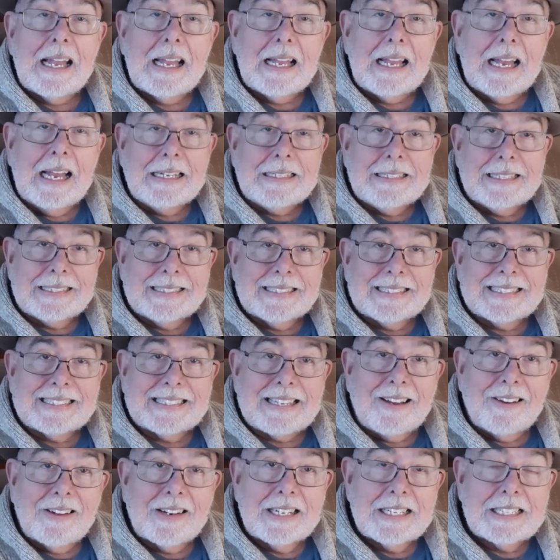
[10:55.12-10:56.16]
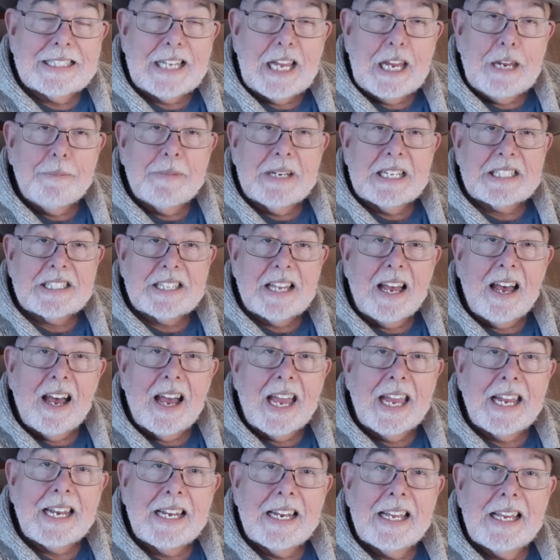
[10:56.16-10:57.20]
I saw the same
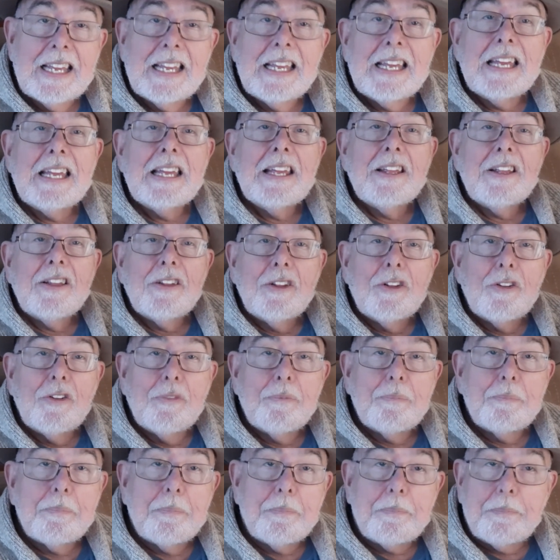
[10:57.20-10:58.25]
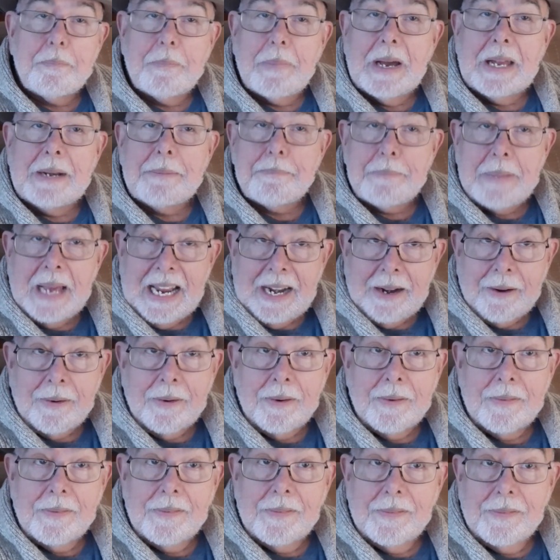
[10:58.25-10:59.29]
design, but
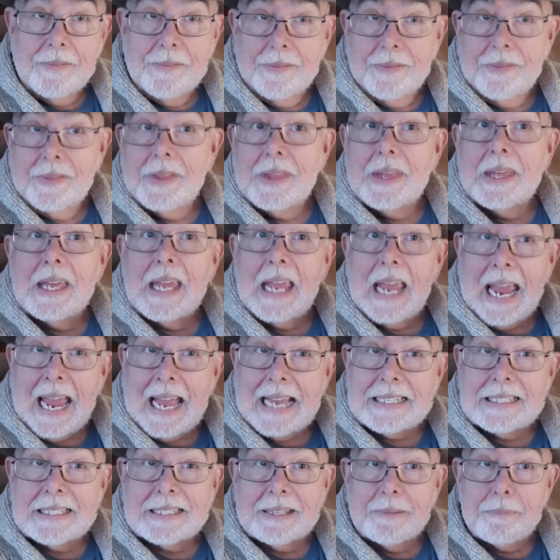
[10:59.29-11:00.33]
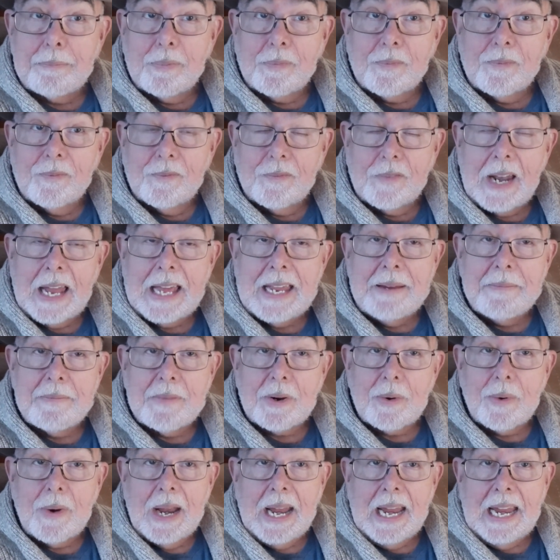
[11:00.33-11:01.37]
better. Has the flame
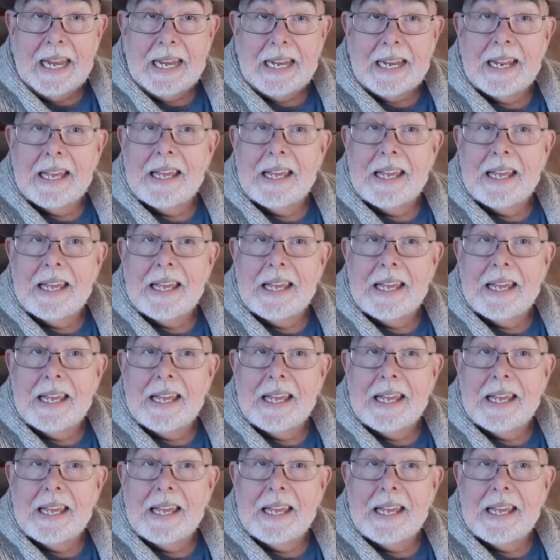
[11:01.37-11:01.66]
grain.